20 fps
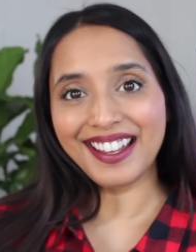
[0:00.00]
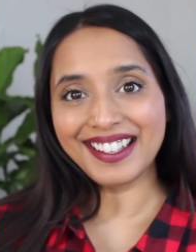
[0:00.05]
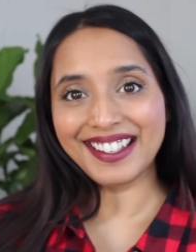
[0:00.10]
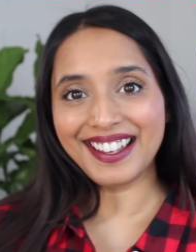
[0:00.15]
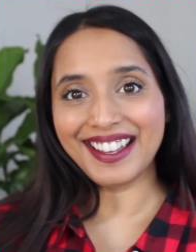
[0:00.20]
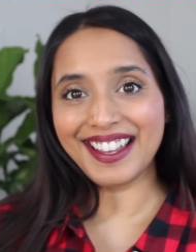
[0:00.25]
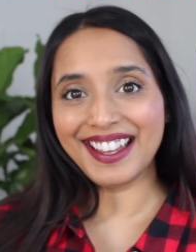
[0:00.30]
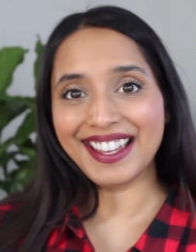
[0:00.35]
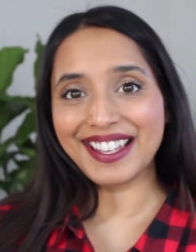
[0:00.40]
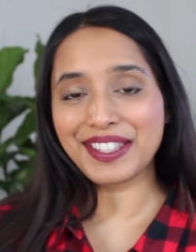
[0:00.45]

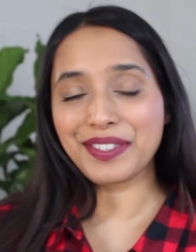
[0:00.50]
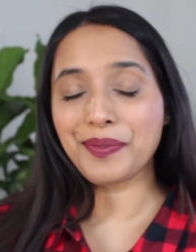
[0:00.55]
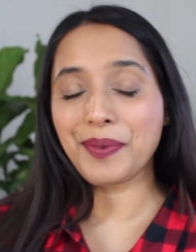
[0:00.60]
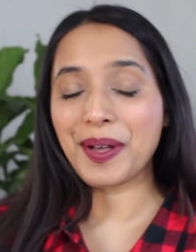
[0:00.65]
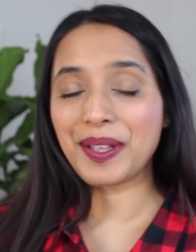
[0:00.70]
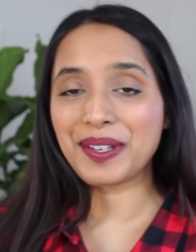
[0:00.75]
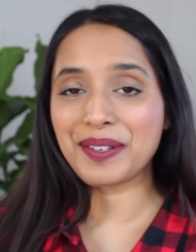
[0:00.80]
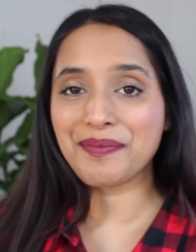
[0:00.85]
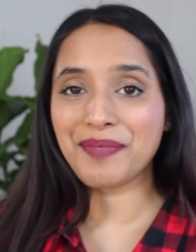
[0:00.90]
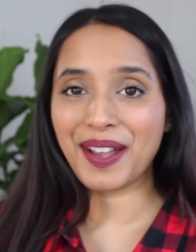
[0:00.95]
guys,
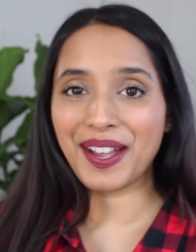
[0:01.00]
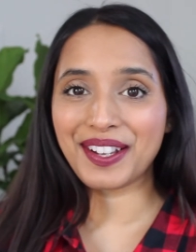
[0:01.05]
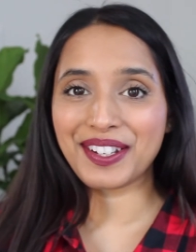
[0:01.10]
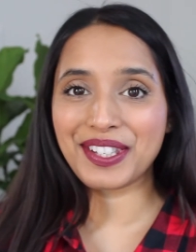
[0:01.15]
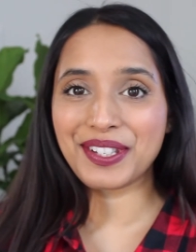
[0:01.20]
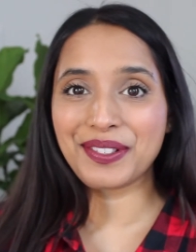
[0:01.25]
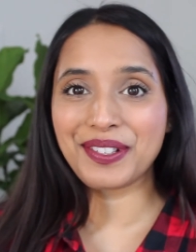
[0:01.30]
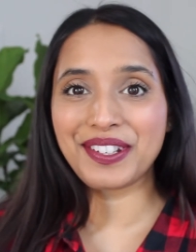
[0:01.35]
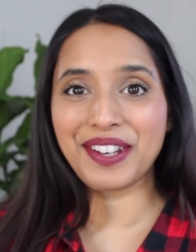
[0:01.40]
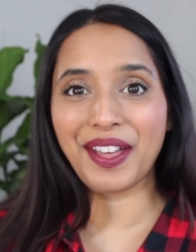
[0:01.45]
welcome back
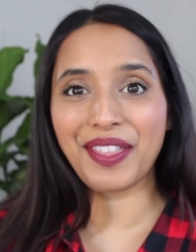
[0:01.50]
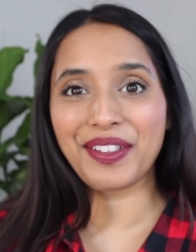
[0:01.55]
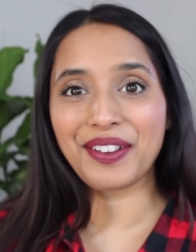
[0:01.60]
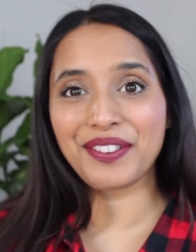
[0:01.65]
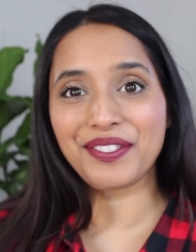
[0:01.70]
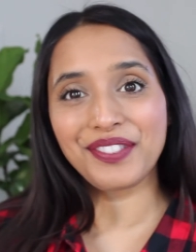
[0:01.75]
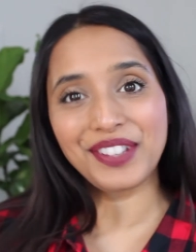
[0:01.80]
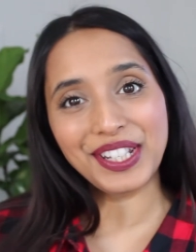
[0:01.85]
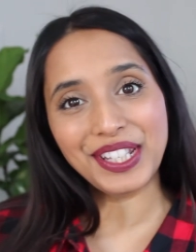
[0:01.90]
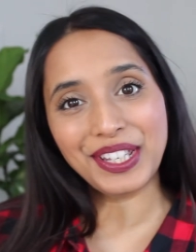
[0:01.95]
to
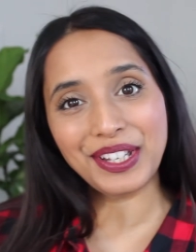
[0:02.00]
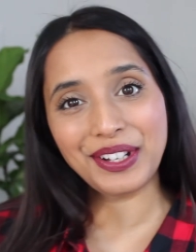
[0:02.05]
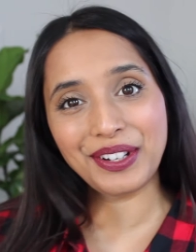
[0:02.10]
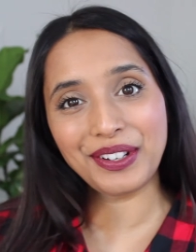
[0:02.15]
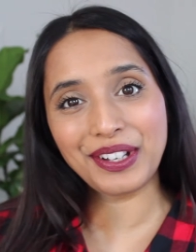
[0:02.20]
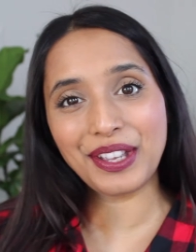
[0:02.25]
another video.